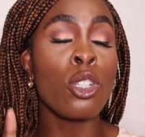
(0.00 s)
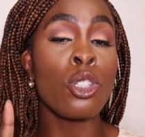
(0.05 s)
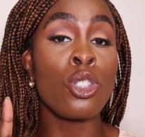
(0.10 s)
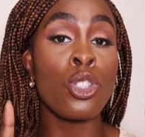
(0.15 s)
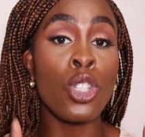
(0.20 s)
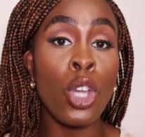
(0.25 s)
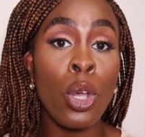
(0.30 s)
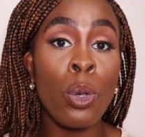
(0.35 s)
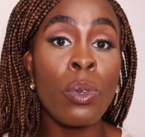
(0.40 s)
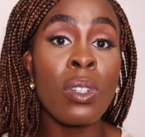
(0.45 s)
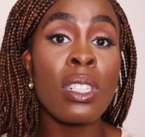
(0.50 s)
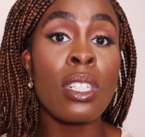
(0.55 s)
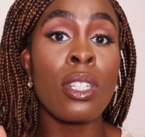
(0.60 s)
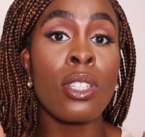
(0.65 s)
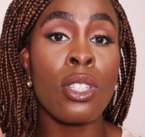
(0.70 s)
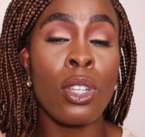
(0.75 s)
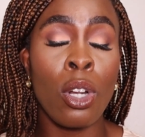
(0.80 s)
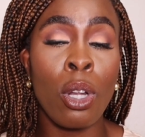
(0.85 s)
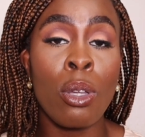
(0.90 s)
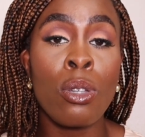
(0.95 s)
Don't
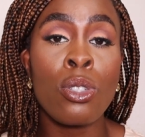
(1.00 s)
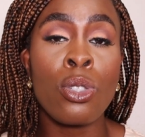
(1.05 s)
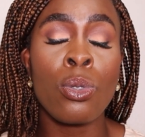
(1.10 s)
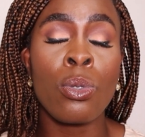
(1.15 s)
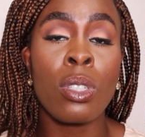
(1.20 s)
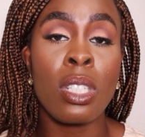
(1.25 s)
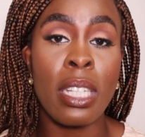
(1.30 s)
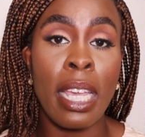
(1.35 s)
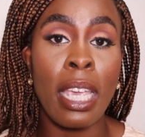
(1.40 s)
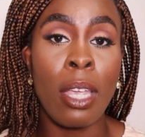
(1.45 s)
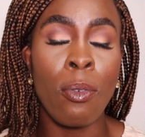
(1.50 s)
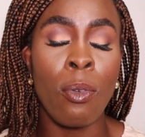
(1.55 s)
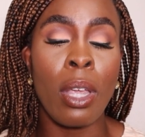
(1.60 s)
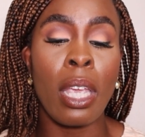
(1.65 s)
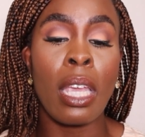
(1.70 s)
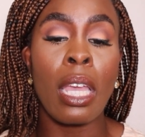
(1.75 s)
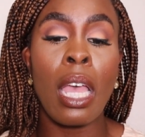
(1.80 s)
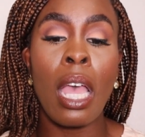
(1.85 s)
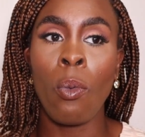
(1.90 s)
disclose your day rate.